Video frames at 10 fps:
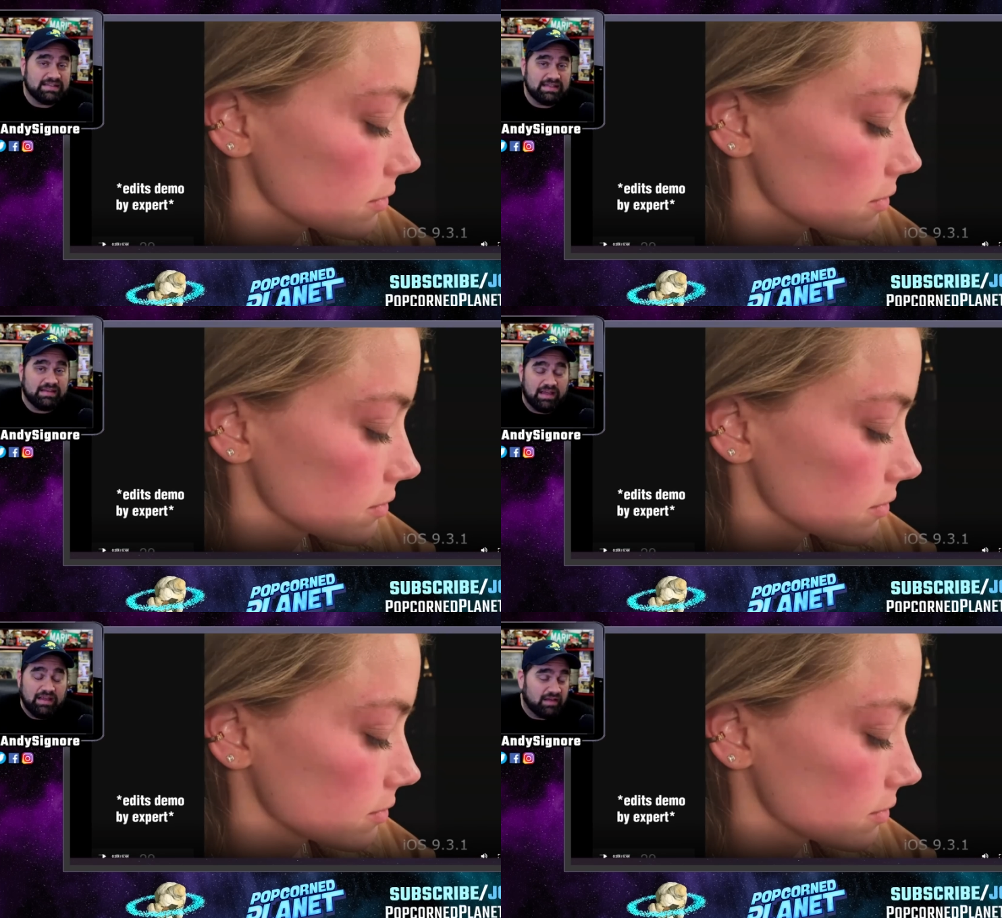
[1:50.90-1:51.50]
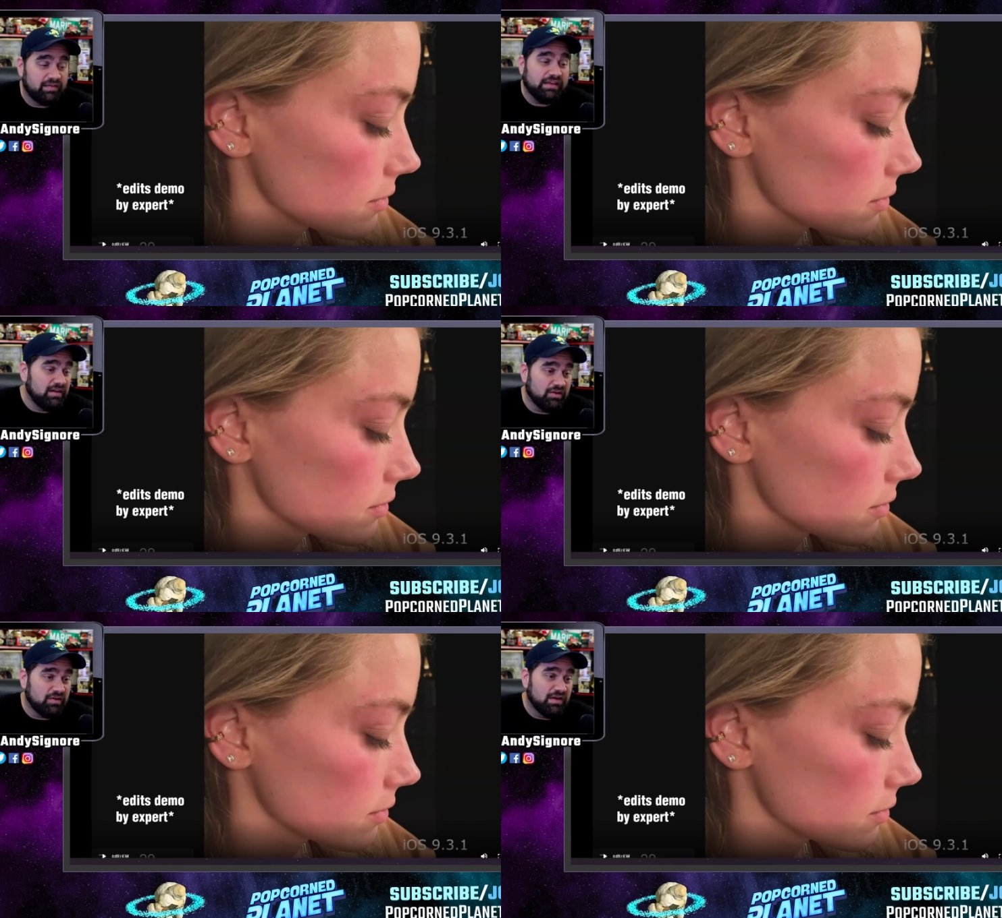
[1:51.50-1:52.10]
Speaker 1: make it
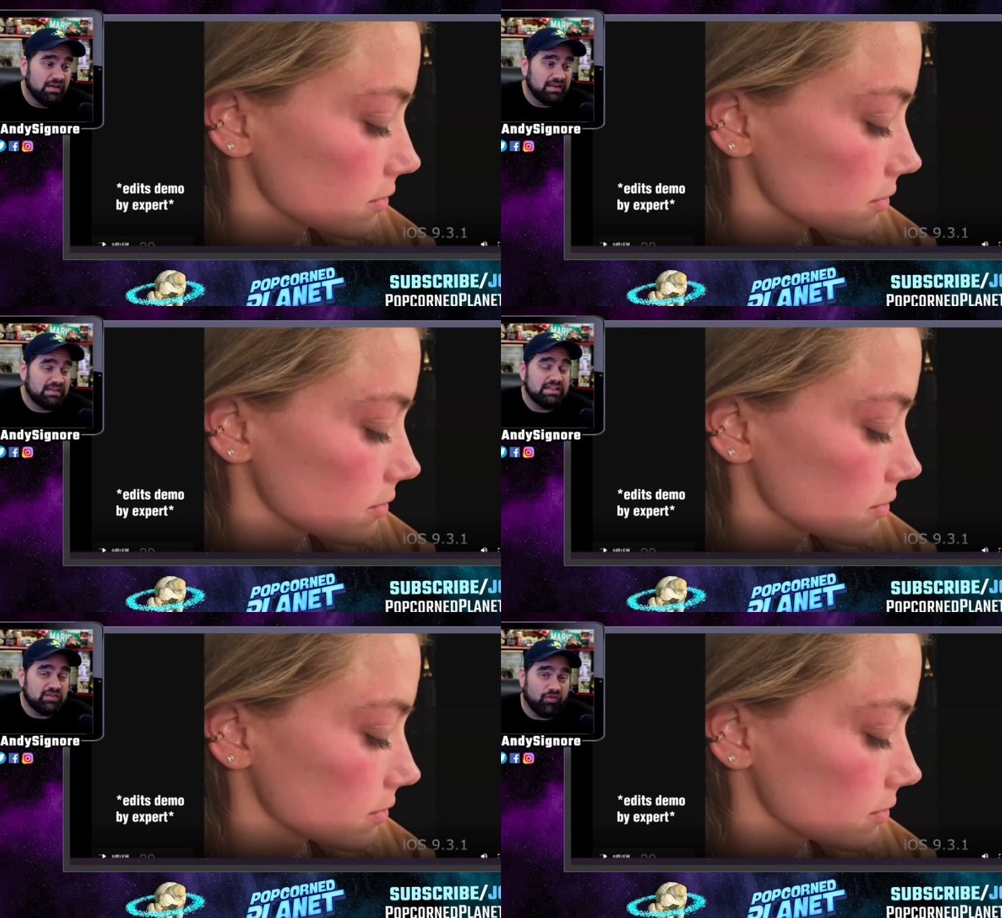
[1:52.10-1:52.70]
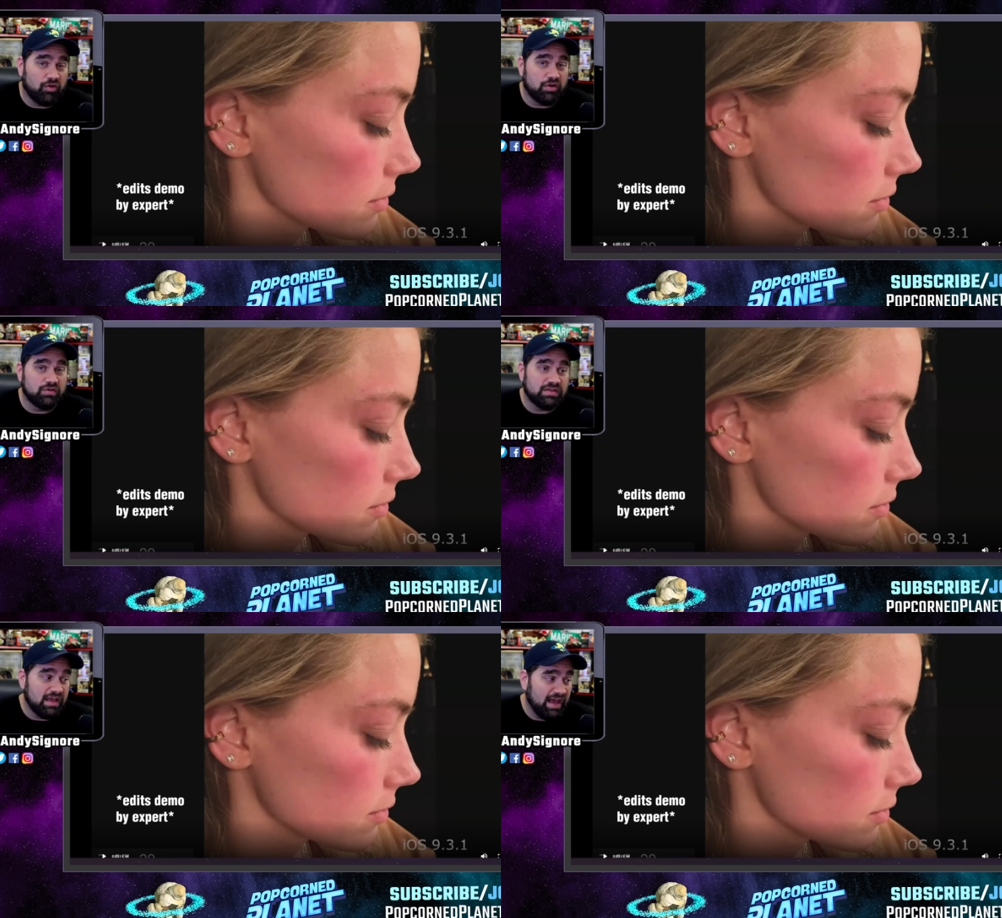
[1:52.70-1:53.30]
clear that these
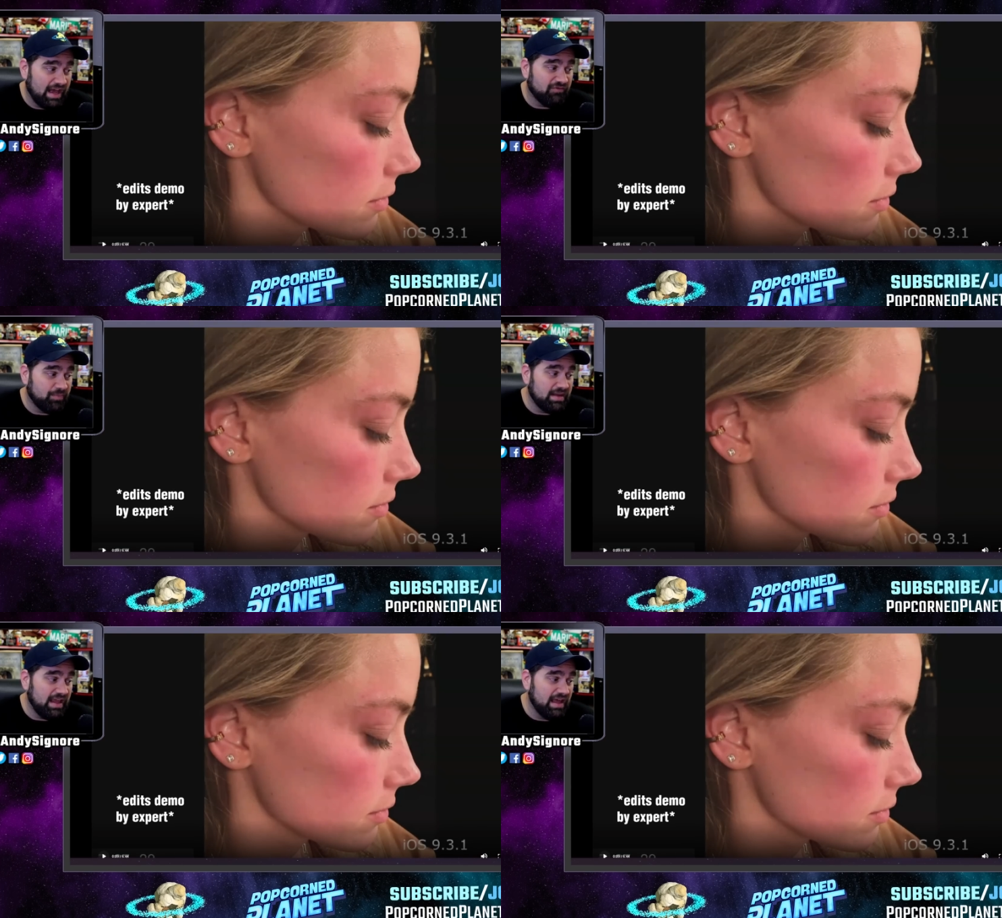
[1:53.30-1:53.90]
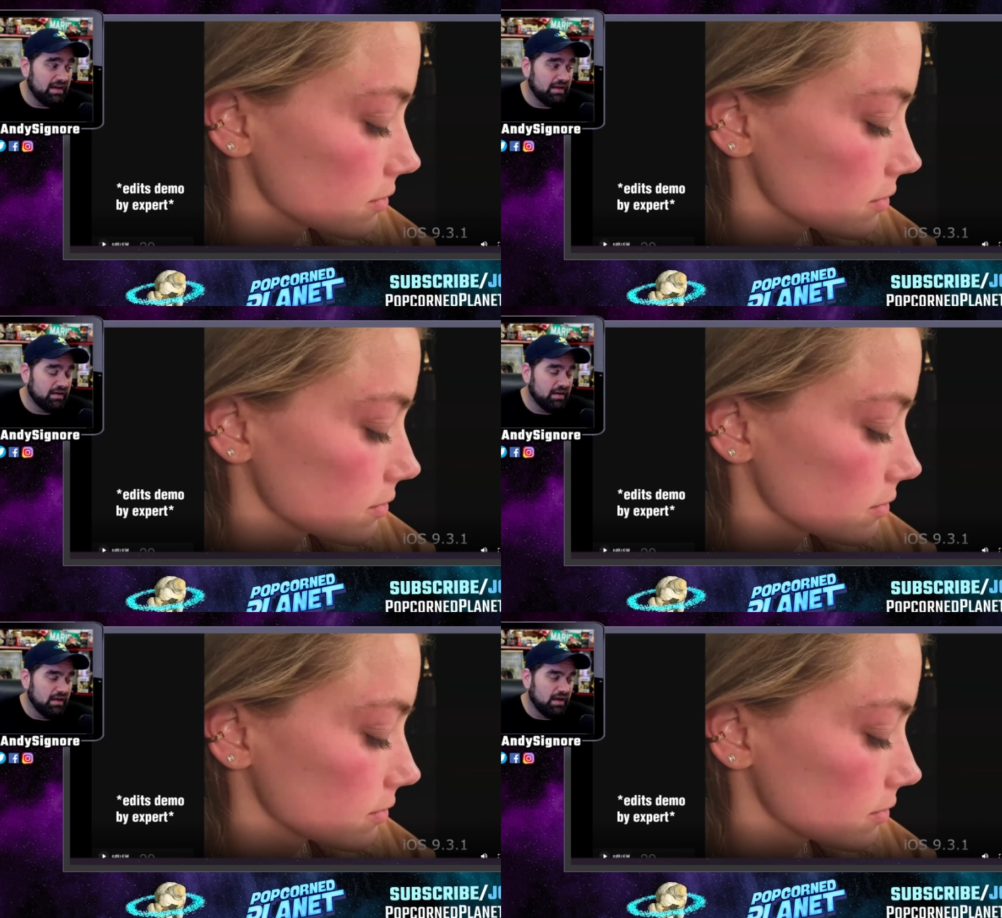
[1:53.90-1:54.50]
photos have been
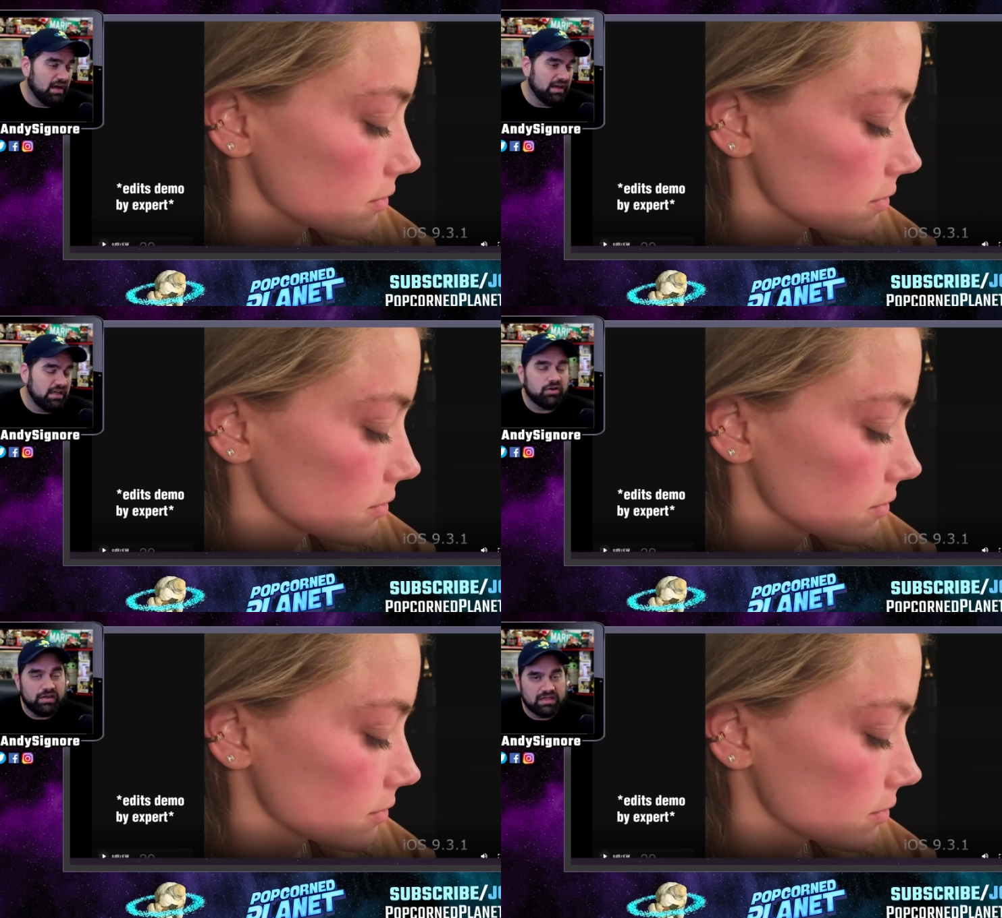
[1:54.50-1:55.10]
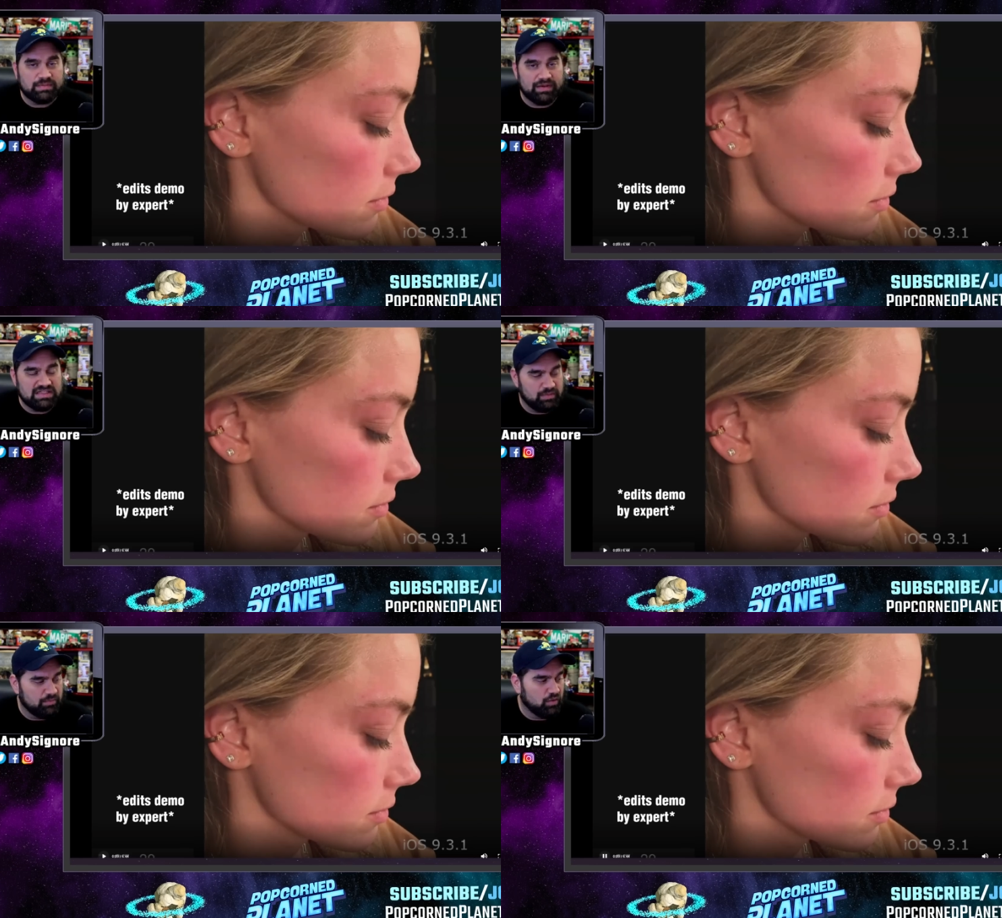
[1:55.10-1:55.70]
edited. Uh, here he
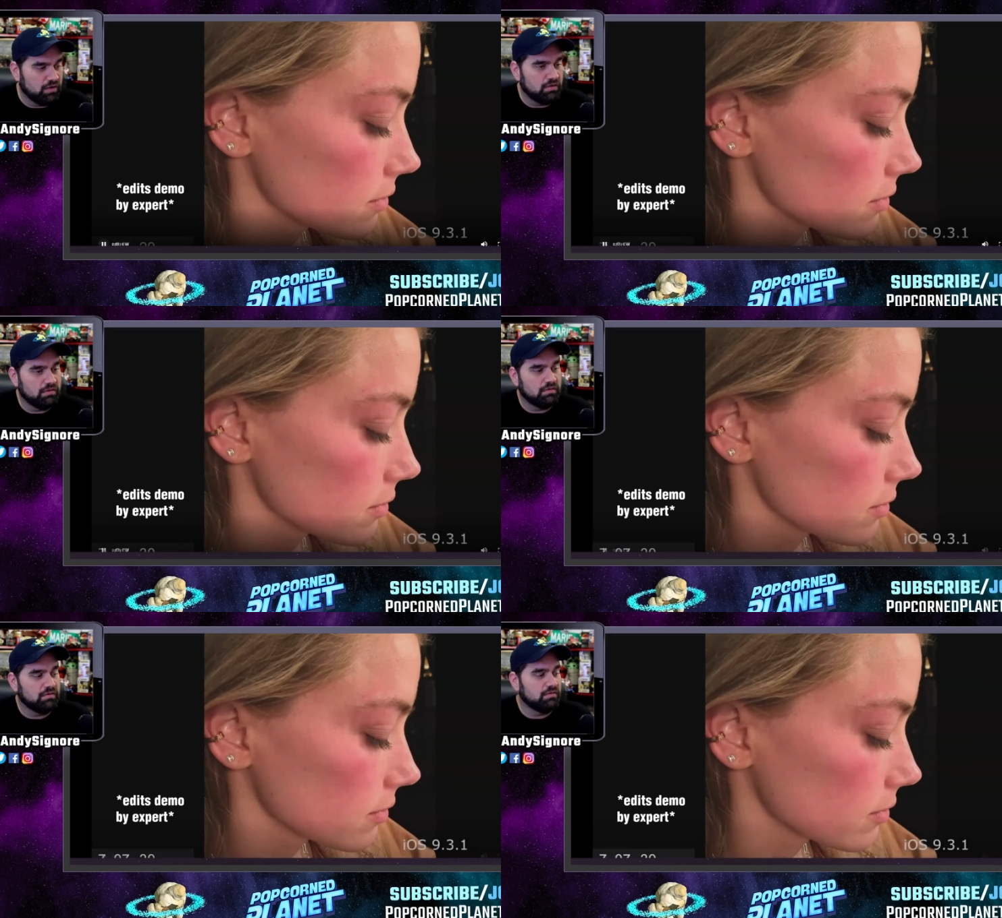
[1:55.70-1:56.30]
explains a bit more.